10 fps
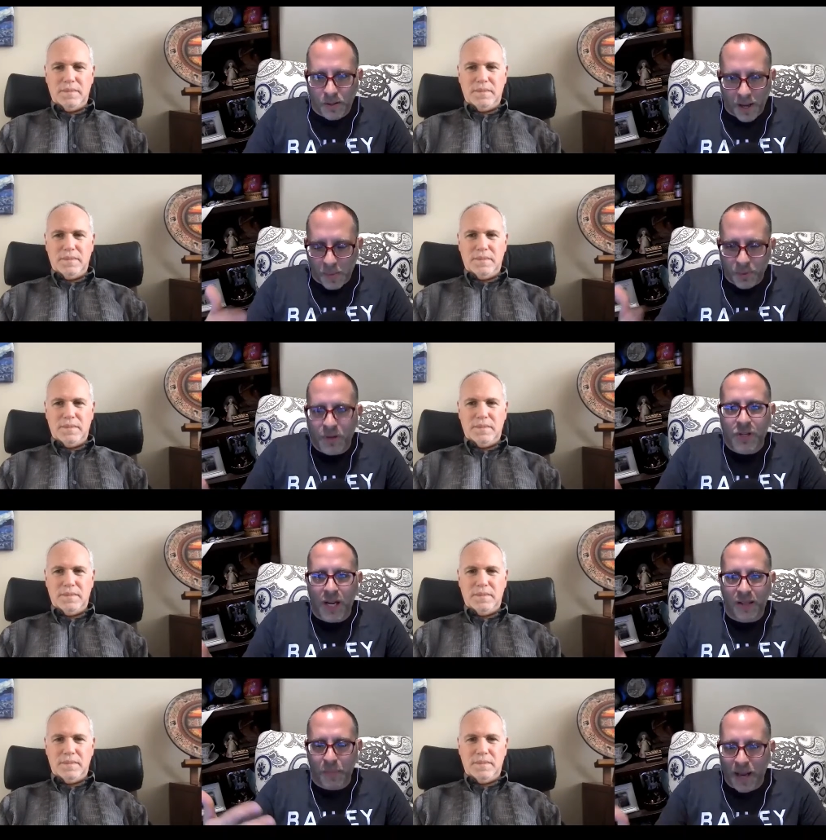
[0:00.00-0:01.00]
Speaker 1: i
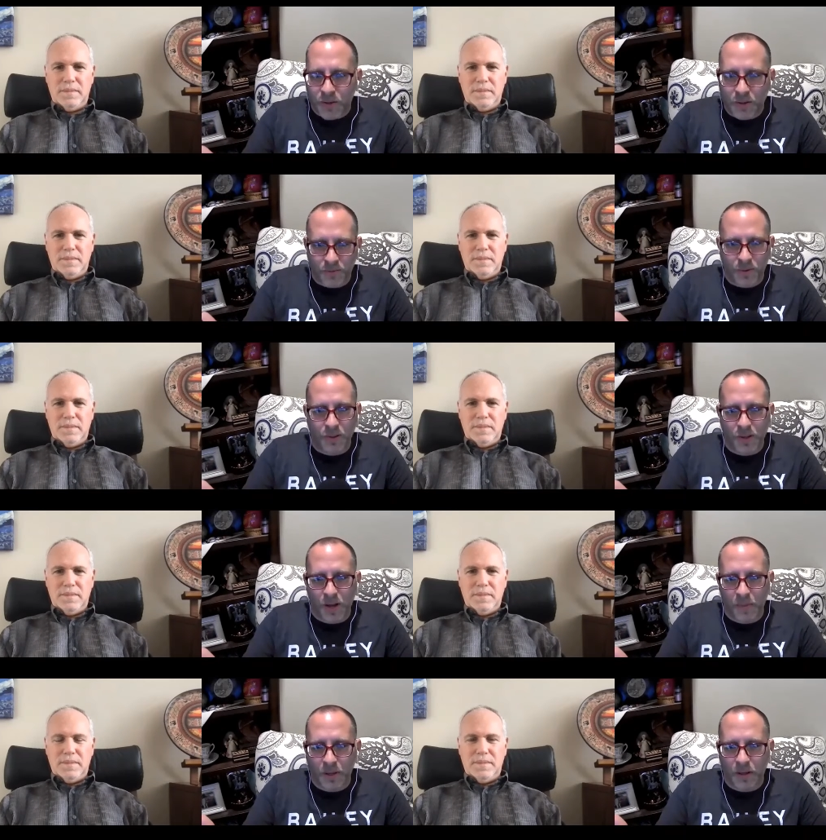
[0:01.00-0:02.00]
appreciate the passion for the
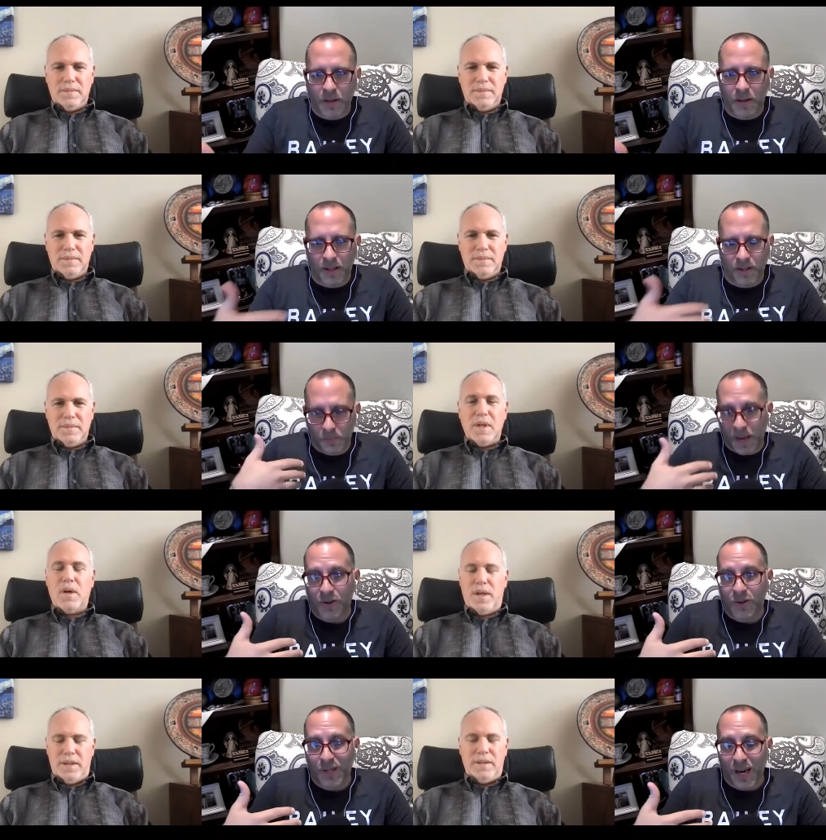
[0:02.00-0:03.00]
topic uh, it's a
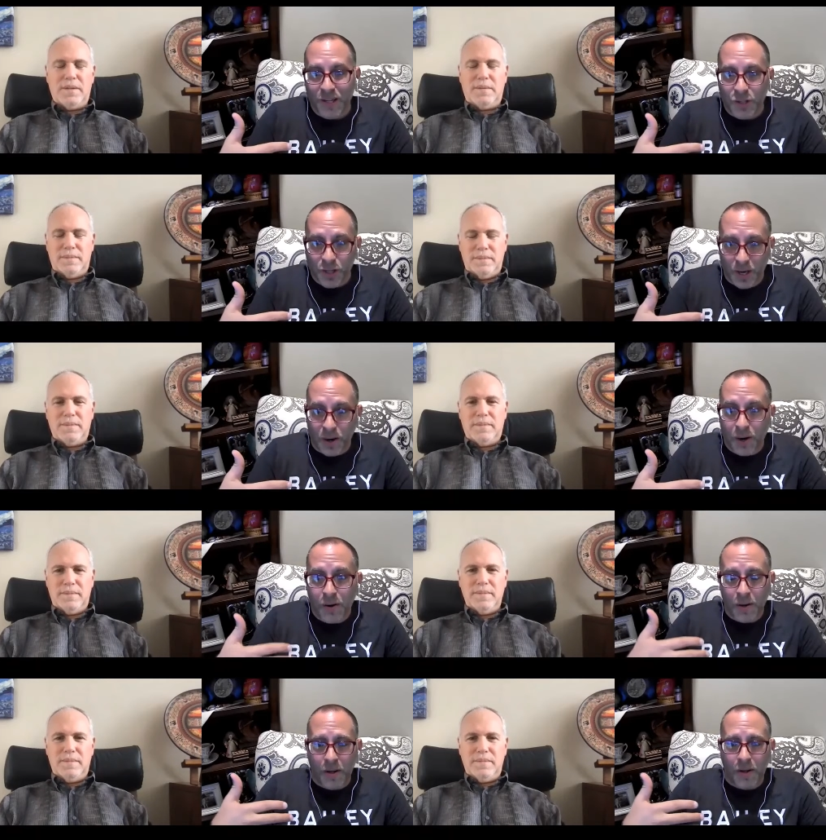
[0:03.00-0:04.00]
passion yeah. that i
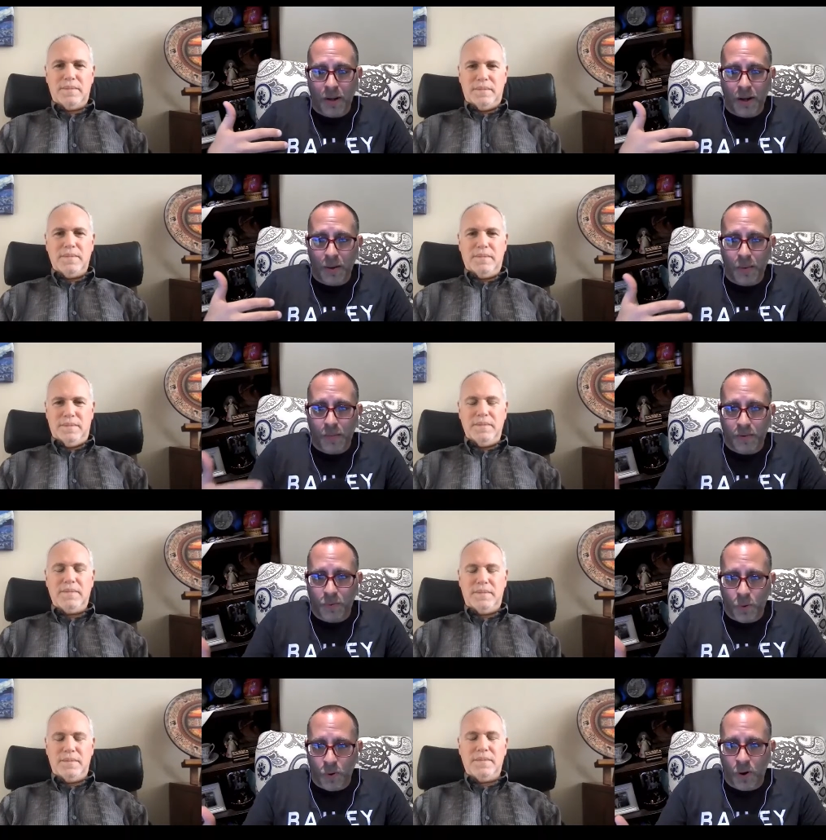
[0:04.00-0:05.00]
share um, mm-hmm.
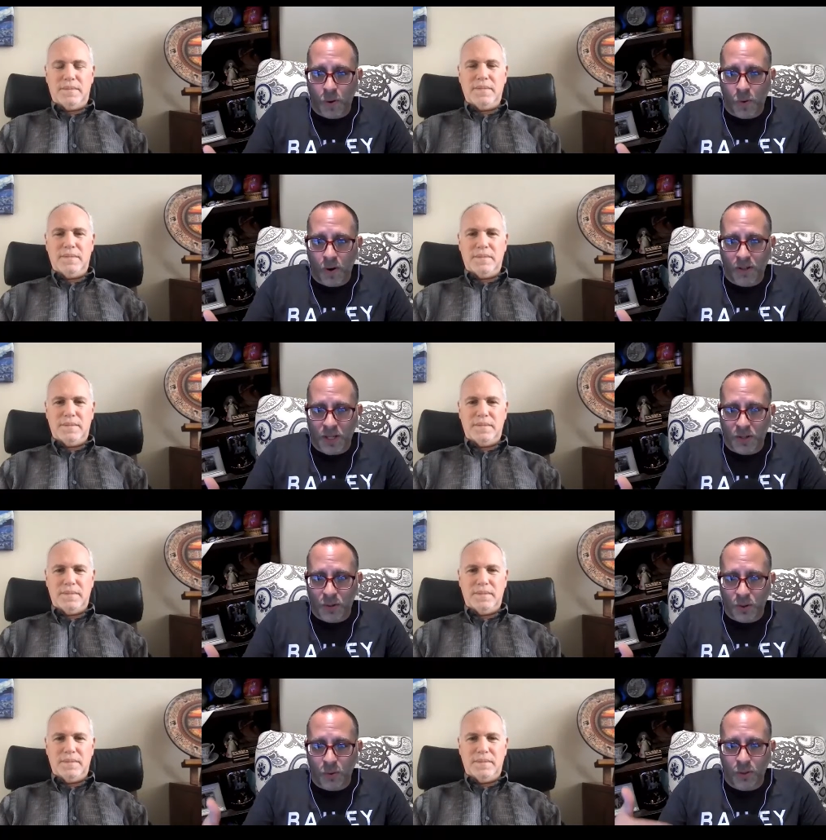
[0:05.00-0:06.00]
for
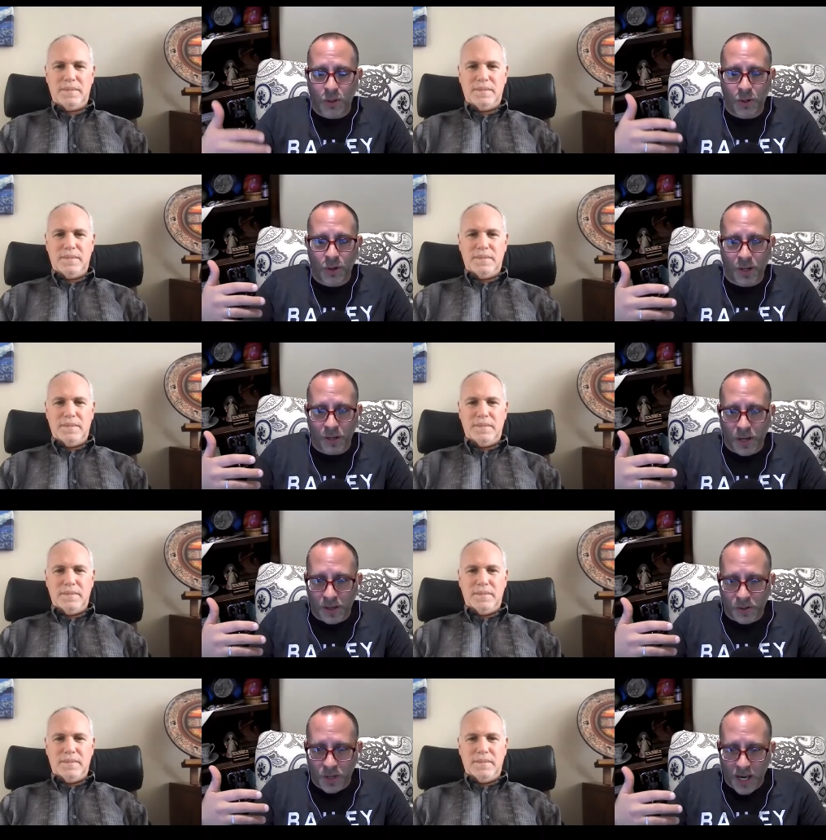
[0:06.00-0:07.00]
organizational culture and
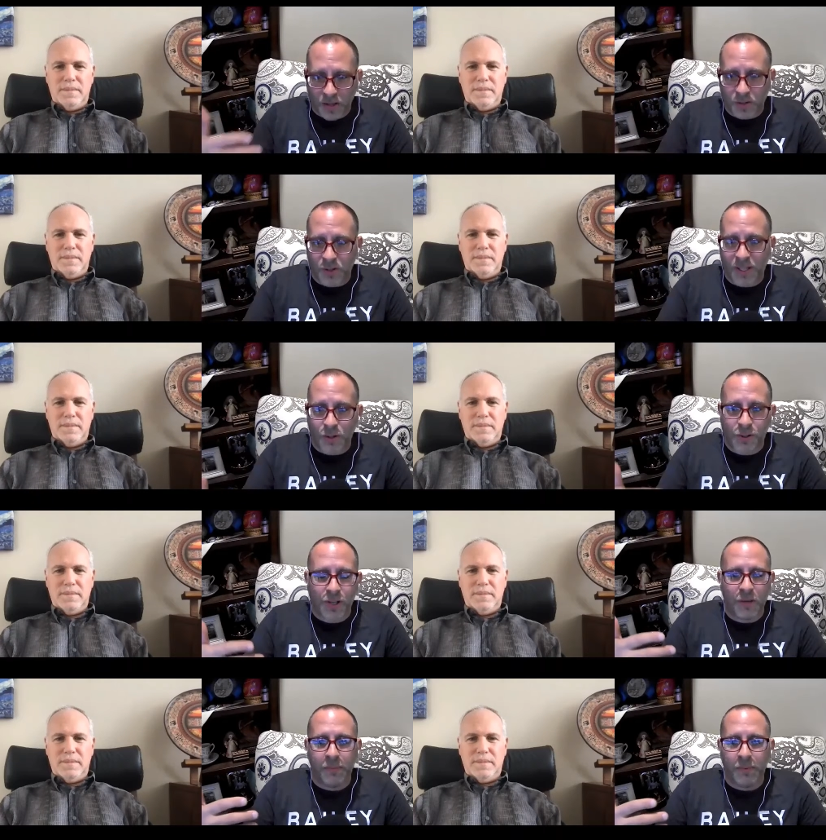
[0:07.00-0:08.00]
and change
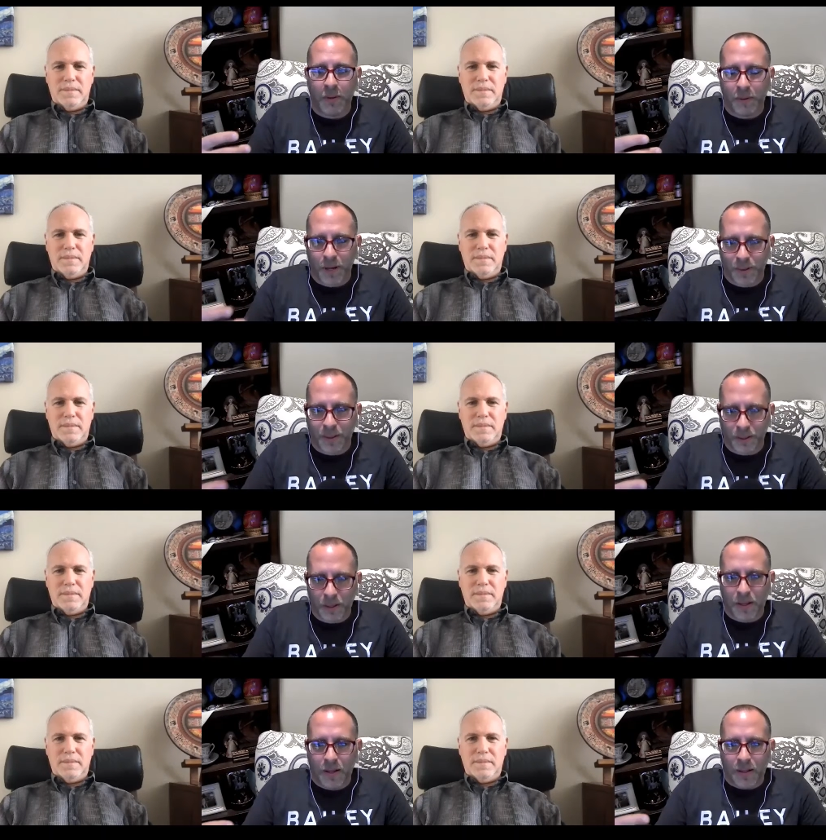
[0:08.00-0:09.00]
leadership uh, i think
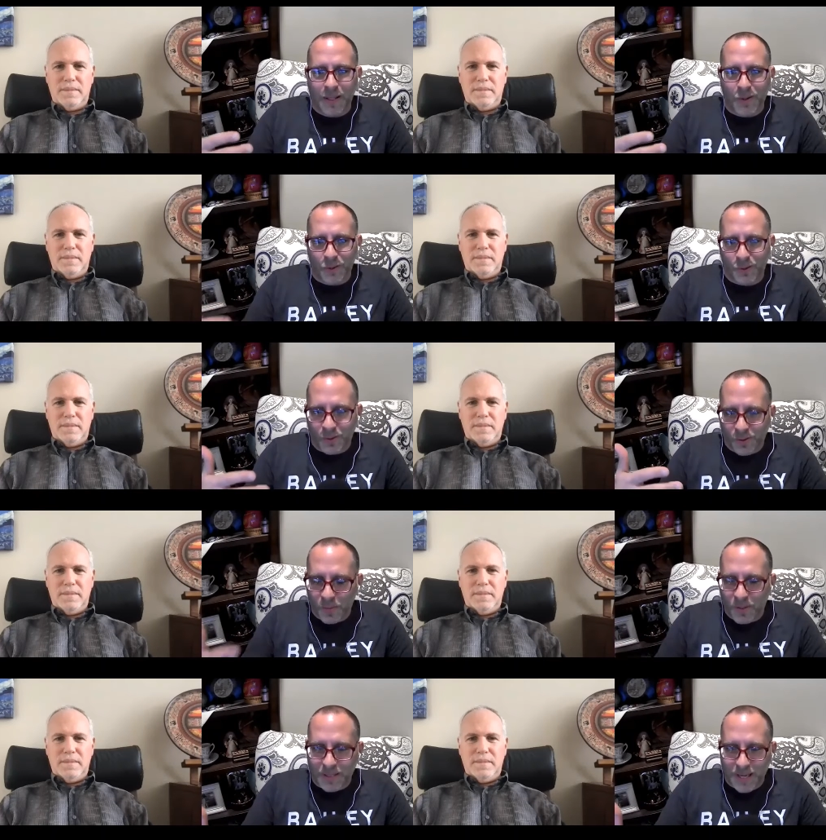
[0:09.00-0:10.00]
these are
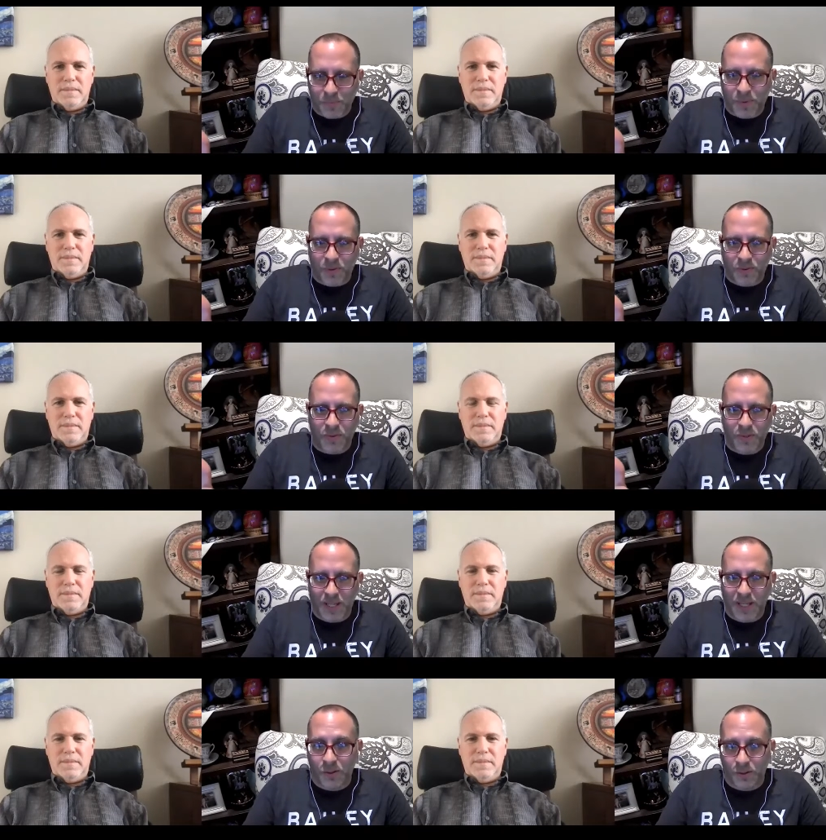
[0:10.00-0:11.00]
some of the types of
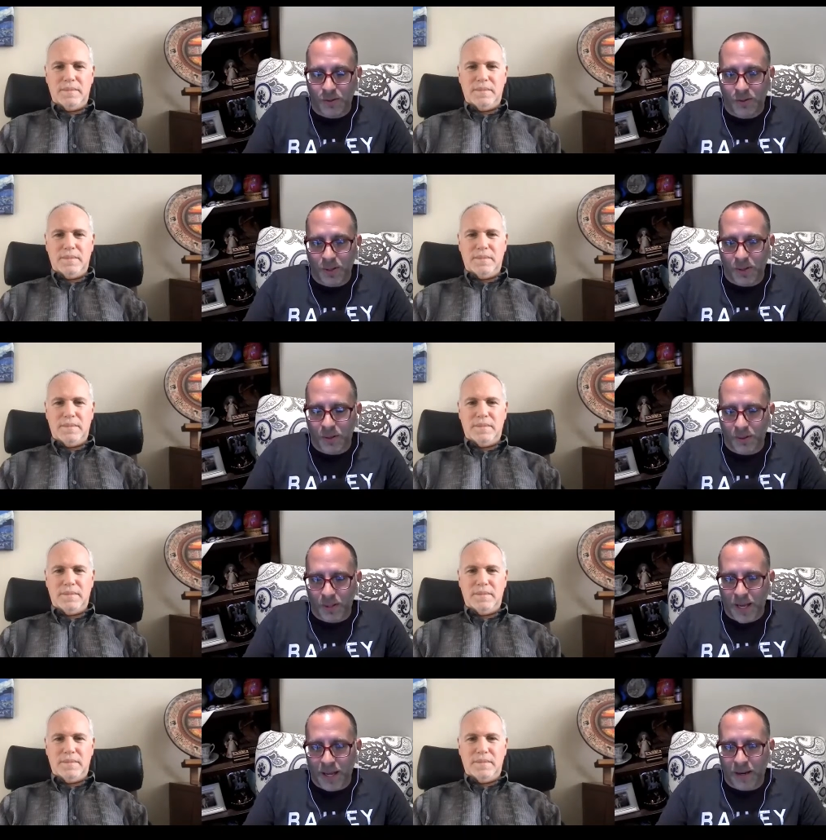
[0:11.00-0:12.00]
skills
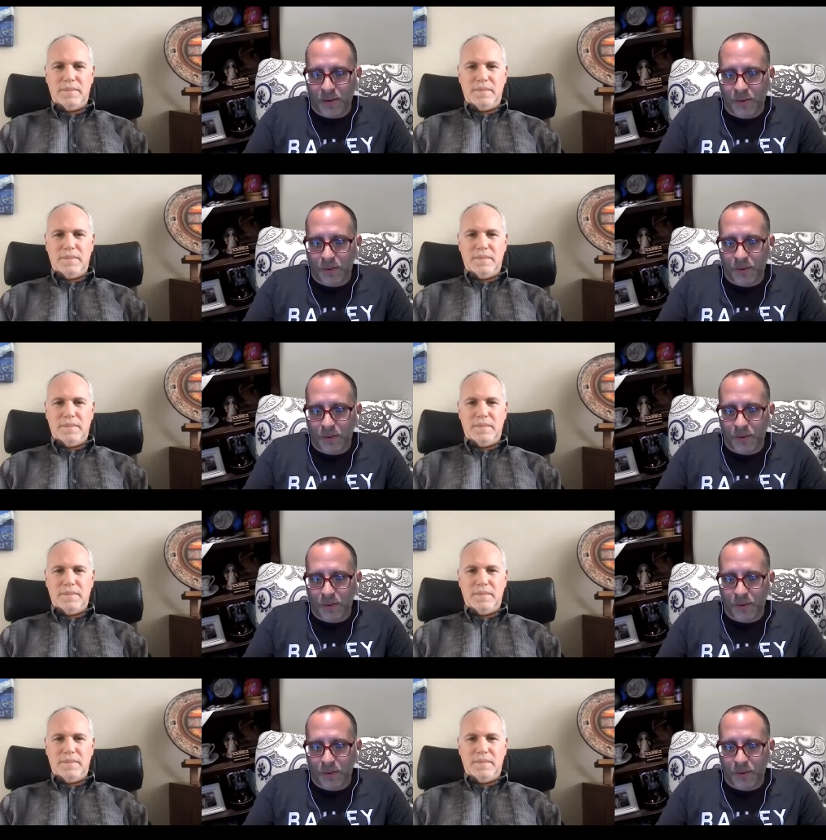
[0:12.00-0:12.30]
that